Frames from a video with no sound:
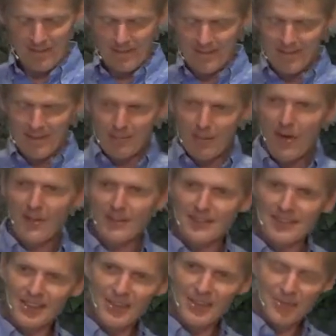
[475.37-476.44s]
Paul
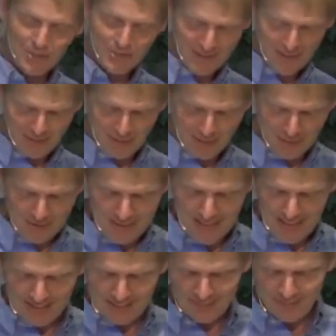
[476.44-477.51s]
continues in verse
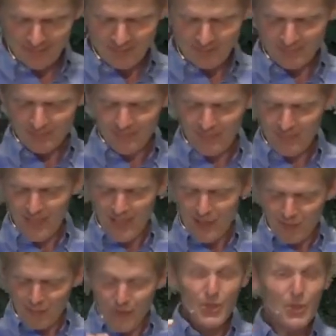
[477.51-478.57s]
8.
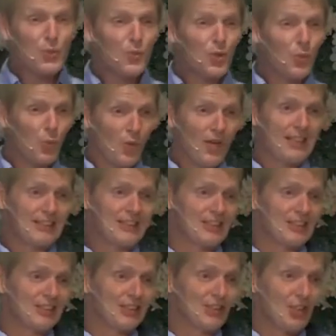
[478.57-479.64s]
For you were once
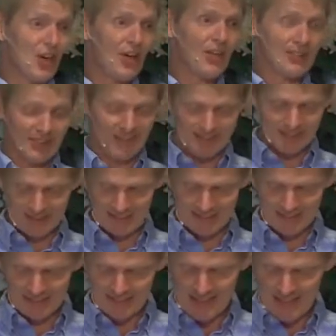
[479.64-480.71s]
darkness,
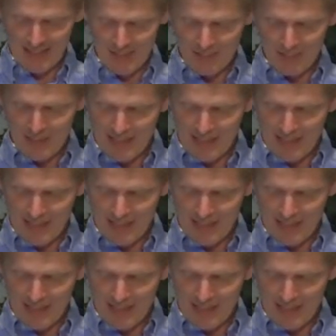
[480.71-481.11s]
but now